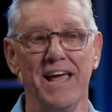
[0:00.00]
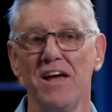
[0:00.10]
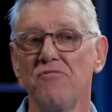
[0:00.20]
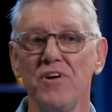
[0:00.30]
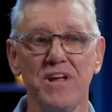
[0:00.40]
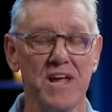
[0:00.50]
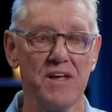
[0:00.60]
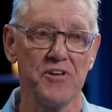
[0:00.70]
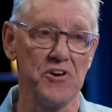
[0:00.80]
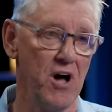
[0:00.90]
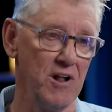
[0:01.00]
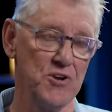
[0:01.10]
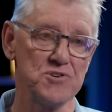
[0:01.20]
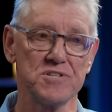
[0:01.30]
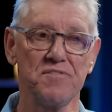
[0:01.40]
Every year, the Nile
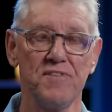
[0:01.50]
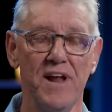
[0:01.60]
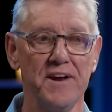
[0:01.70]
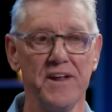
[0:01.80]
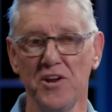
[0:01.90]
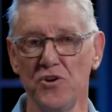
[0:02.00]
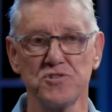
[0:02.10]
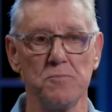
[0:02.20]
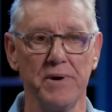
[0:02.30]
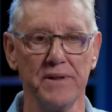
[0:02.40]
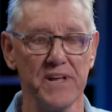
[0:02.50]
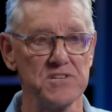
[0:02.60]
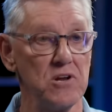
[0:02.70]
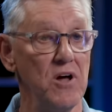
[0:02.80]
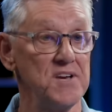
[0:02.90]
used to flood, it used to bring
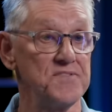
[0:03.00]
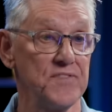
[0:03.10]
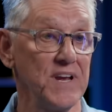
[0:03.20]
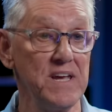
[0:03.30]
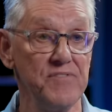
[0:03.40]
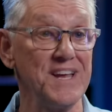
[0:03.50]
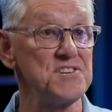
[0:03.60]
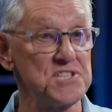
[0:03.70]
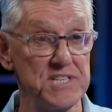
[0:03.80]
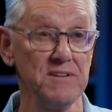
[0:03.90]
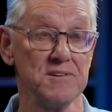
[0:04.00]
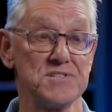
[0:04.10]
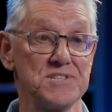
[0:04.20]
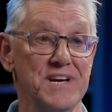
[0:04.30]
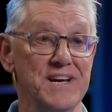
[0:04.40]
these life giving
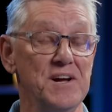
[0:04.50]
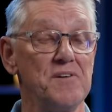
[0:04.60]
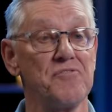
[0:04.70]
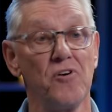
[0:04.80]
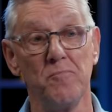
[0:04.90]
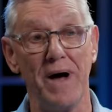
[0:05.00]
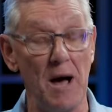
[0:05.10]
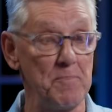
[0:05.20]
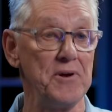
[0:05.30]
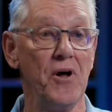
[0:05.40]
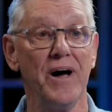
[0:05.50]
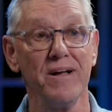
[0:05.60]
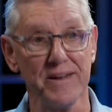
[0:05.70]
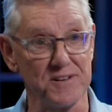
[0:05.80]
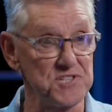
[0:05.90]
silts from Upper
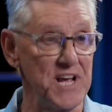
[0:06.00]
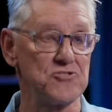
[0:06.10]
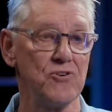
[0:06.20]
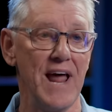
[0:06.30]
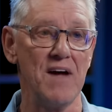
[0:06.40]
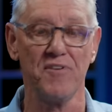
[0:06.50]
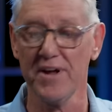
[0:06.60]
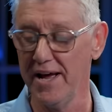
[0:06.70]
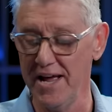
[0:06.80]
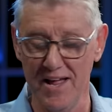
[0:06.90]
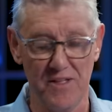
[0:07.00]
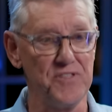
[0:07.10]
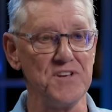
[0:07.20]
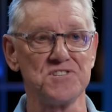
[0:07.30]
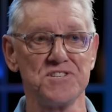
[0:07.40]
Nile in Central Africa.
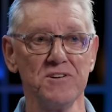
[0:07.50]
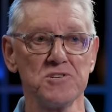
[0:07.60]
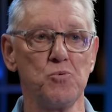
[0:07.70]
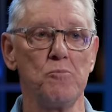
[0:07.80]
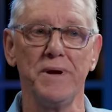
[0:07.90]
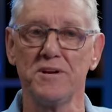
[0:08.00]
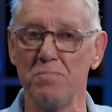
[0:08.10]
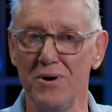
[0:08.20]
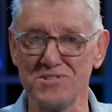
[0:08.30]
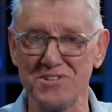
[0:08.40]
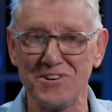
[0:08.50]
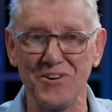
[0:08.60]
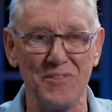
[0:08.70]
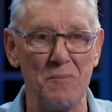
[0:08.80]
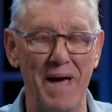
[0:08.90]
These silts would be deposited
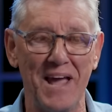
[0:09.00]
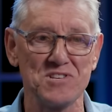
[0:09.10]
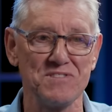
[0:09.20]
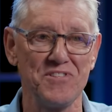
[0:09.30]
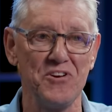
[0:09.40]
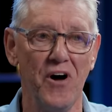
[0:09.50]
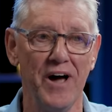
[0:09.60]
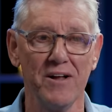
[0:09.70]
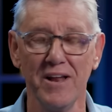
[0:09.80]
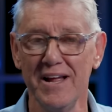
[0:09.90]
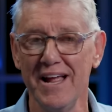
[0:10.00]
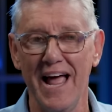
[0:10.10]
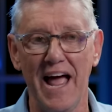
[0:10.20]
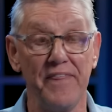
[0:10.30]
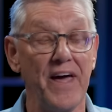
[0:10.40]
on the banks of the Nile
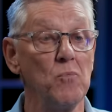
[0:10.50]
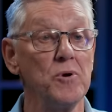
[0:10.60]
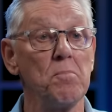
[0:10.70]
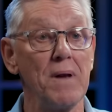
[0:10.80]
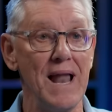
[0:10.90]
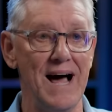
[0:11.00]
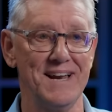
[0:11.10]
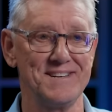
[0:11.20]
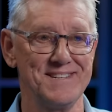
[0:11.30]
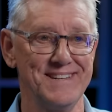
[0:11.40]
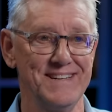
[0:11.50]
and they would plant.